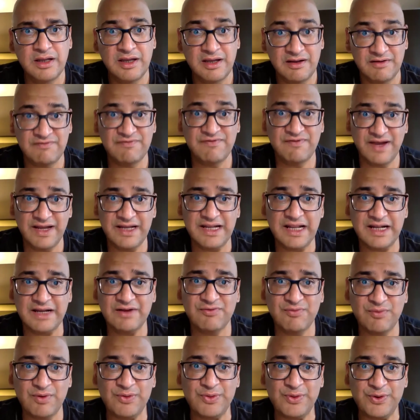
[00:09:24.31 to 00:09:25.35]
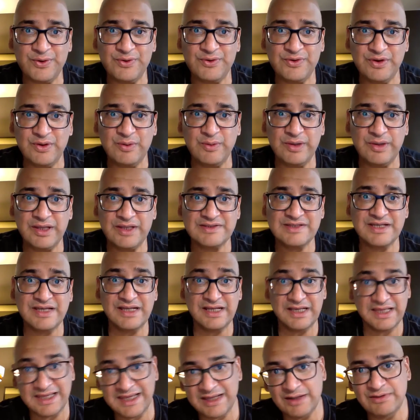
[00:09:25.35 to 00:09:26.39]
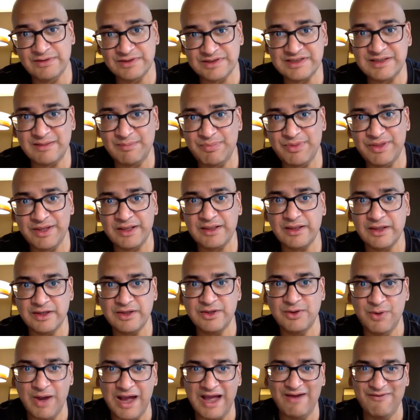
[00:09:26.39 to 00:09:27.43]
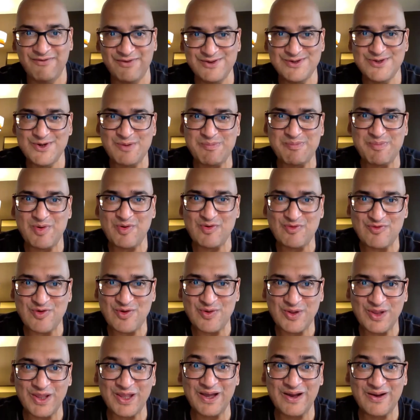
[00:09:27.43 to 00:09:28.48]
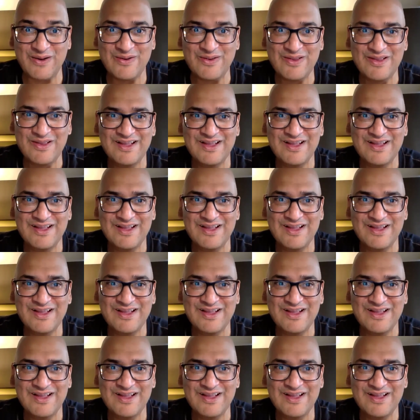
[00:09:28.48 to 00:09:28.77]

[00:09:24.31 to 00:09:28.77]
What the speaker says: and find out if what they're doing is going to kill something that you have in your portfolio,